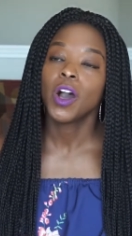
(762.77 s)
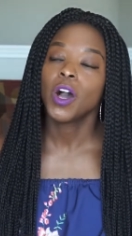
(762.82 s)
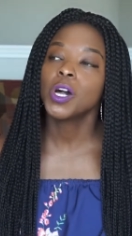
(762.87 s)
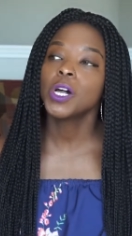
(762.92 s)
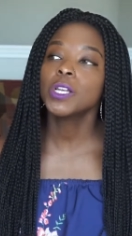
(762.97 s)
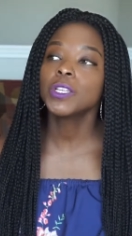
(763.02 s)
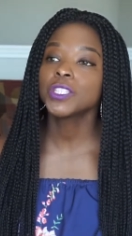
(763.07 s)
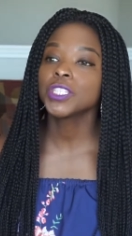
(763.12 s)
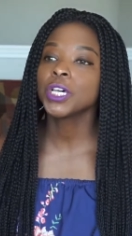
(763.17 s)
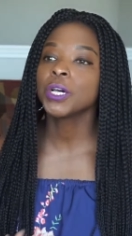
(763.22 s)

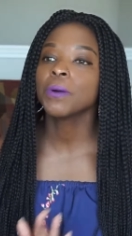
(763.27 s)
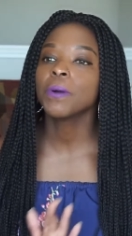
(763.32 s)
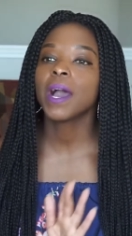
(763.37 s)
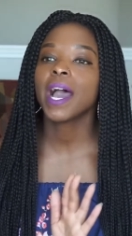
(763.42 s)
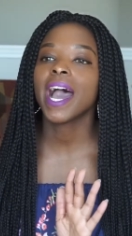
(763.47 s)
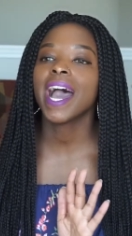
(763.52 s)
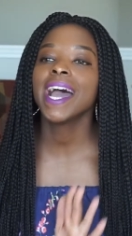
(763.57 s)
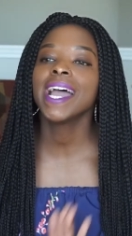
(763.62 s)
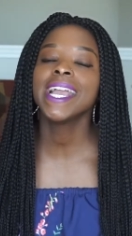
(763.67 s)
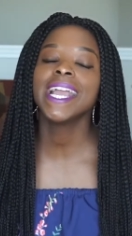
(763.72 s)
Also,
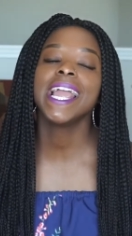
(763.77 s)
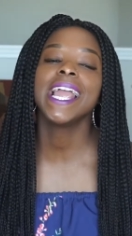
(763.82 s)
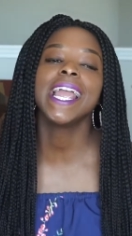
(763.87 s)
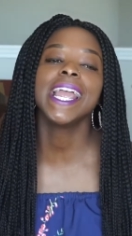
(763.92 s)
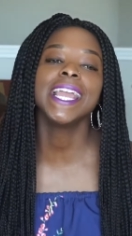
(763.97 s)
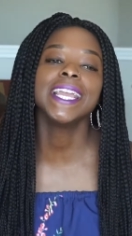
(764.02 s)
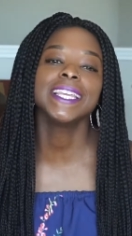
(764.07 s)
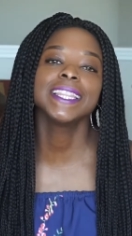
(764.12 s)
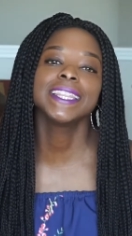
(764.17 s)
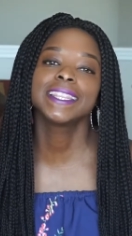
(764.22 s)
I
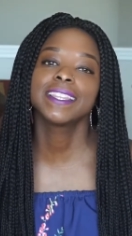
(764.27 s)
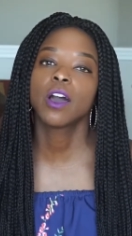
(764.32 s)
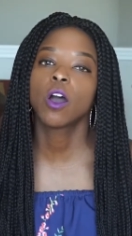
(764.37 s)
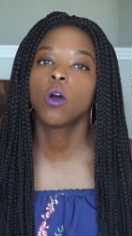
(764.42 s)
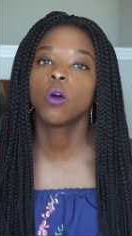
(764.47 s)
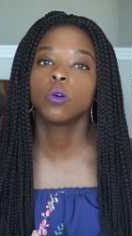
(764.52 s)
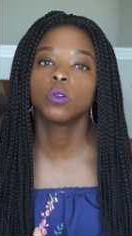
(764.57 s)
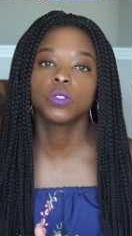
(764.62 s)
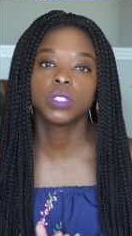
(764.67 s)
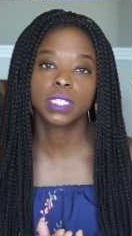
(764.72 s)
hate the
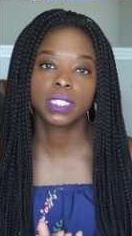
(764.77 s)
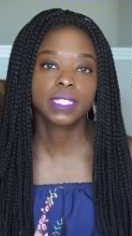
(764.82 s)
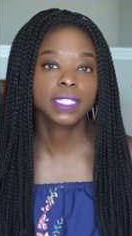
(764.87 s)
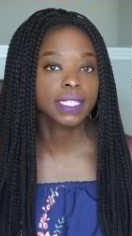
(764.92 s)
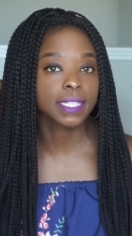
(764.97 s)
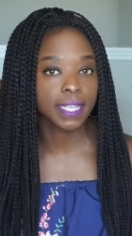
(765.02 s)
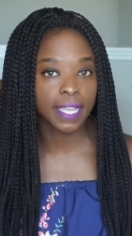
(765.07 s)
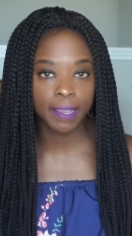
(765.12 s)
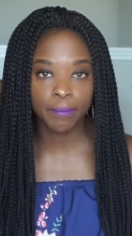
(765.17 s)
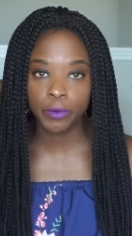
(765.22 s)
whole
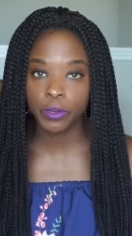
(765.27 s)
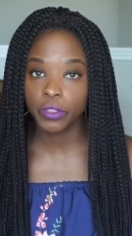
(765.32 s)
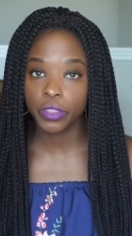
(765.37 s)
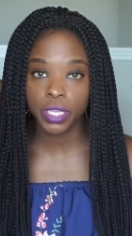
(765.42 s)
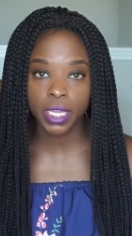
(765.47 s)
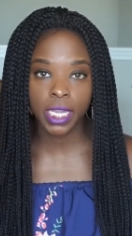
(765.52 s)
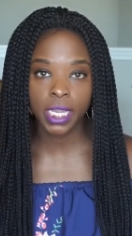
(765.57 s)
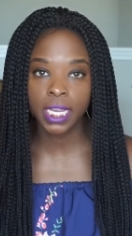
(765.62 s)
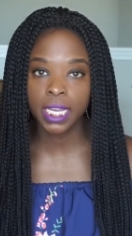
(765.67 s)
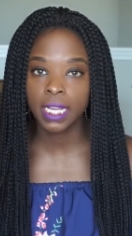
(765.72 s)
disclaimer
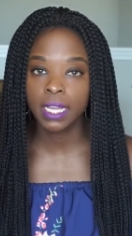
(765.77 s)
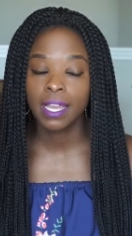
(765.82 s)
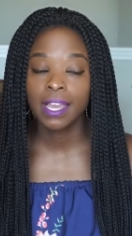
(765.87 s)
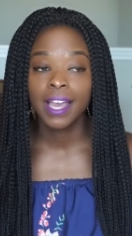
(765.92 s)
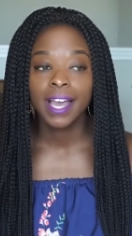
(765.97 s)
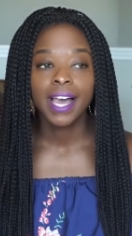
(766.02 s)
thing.